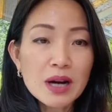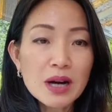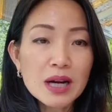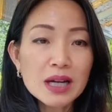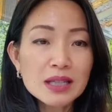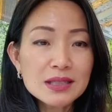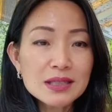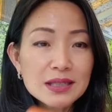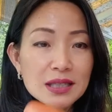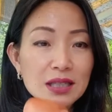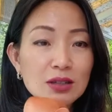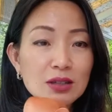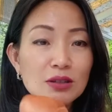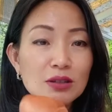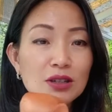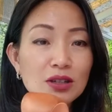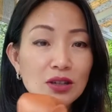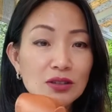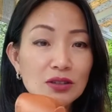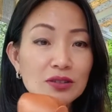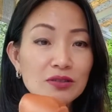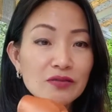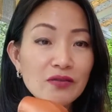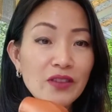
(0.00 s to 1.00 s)
It still
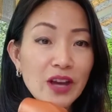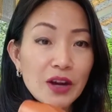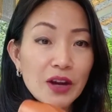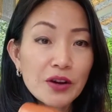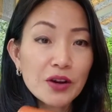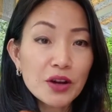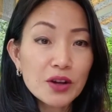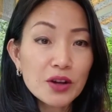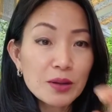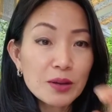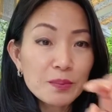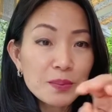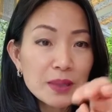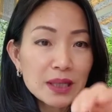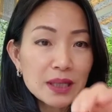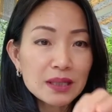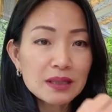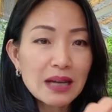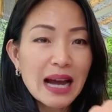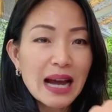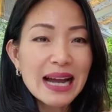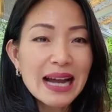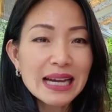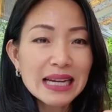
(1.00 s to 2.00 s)
look very good, but
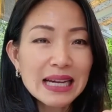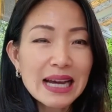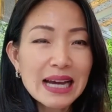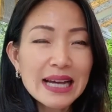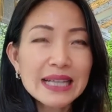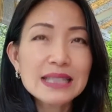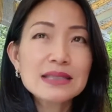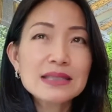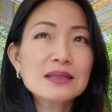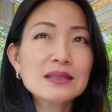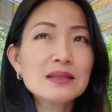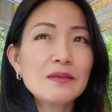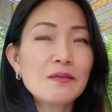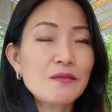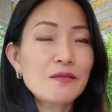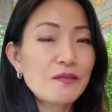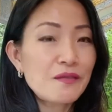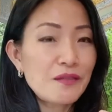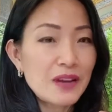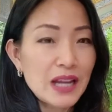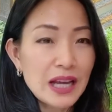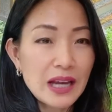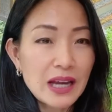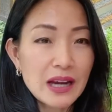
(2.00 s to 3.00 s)
I like the
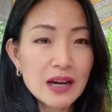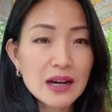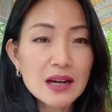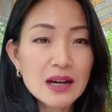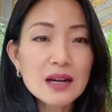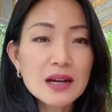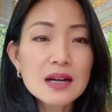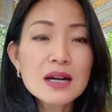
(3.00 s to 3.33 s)
flare